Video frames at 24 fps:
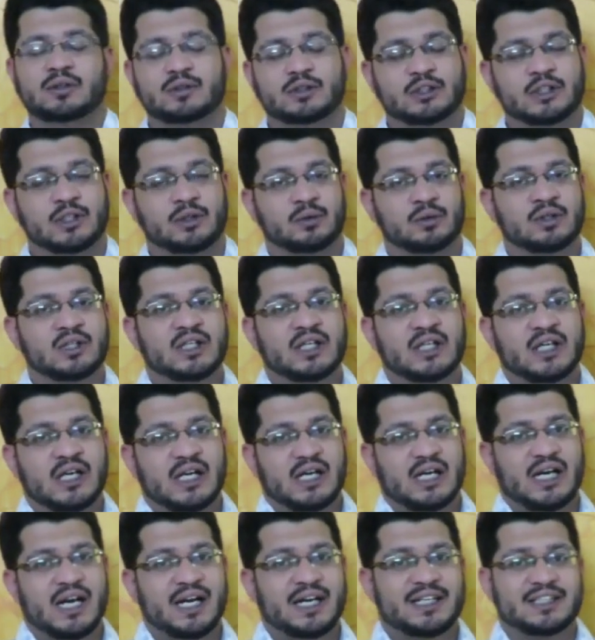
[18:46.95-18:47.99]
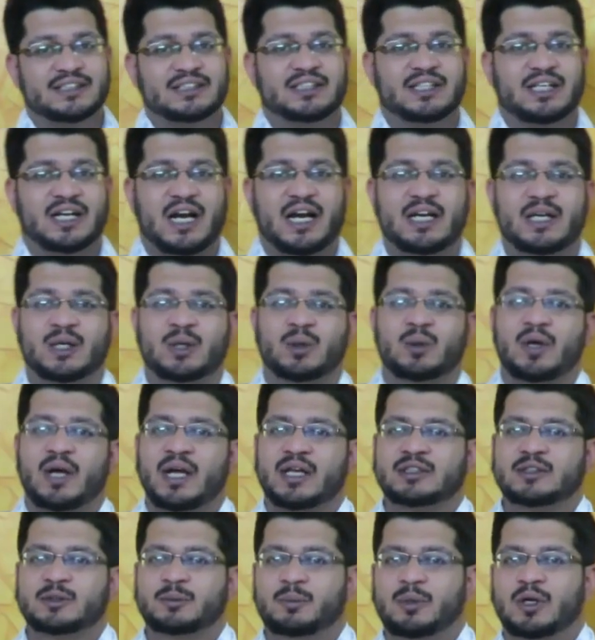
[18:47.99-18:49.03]
So, let us try to
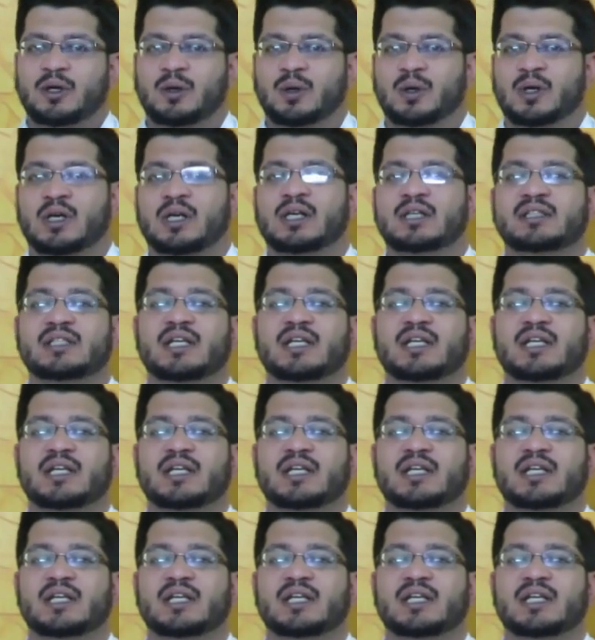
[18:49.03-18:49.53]
explore